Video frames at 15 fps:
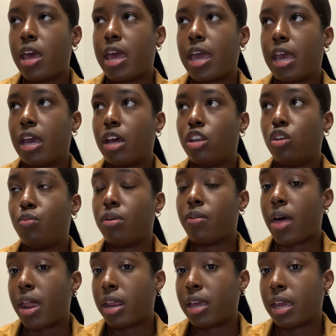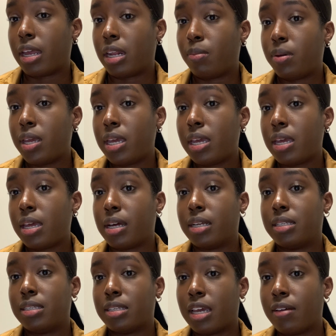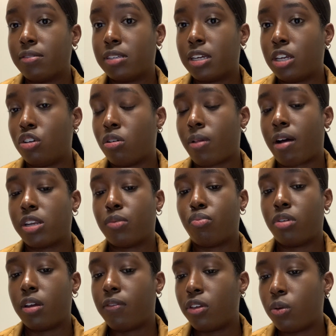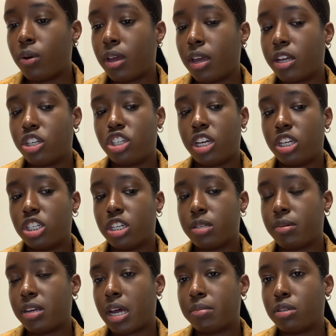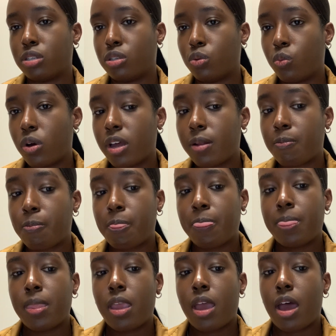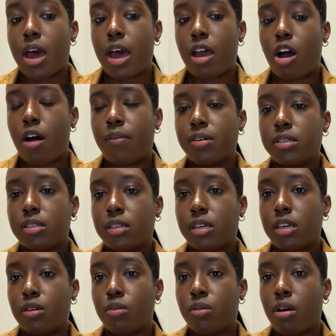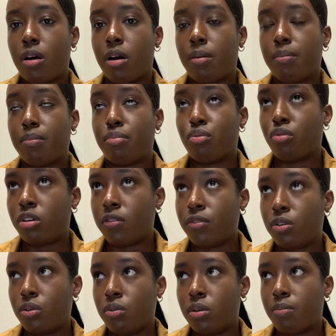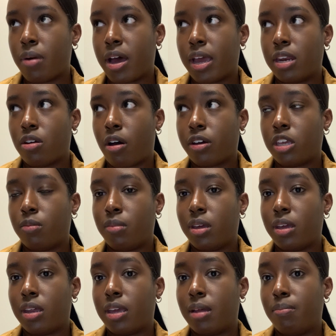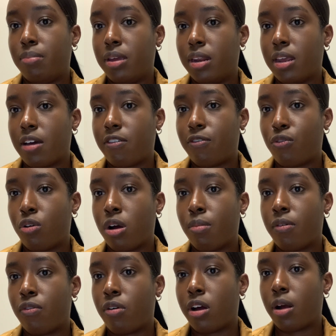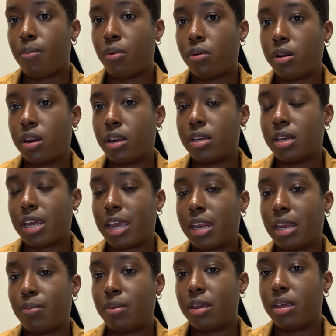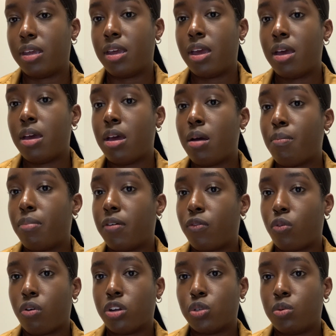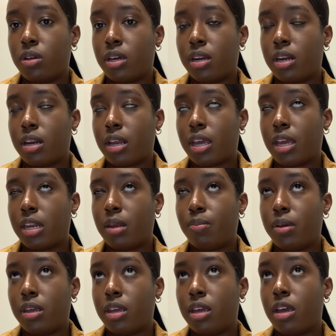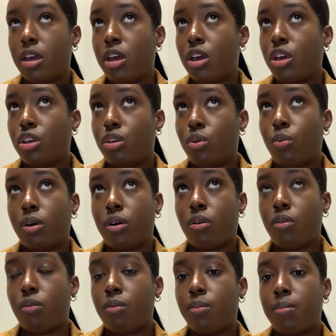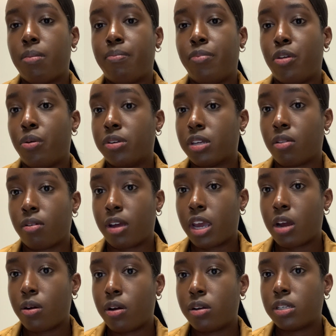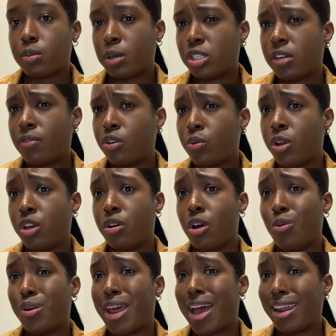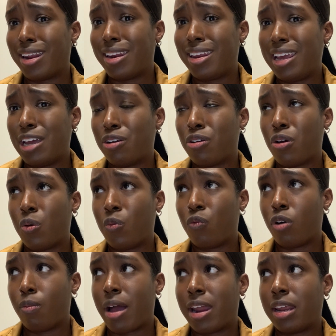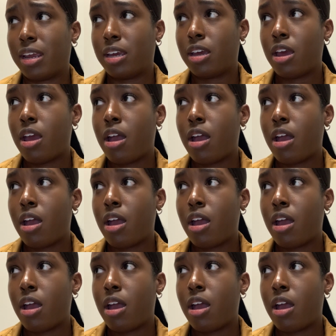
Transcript: and you put that in KDP, it saves it, you're allowed to preview it and change as many times as you want. I obviously previewed my document in PDF form before I uploaded it to KDP, but of course when you get it in KDP, you will notice other errors, especially if you're doing your own editing and your own formatting.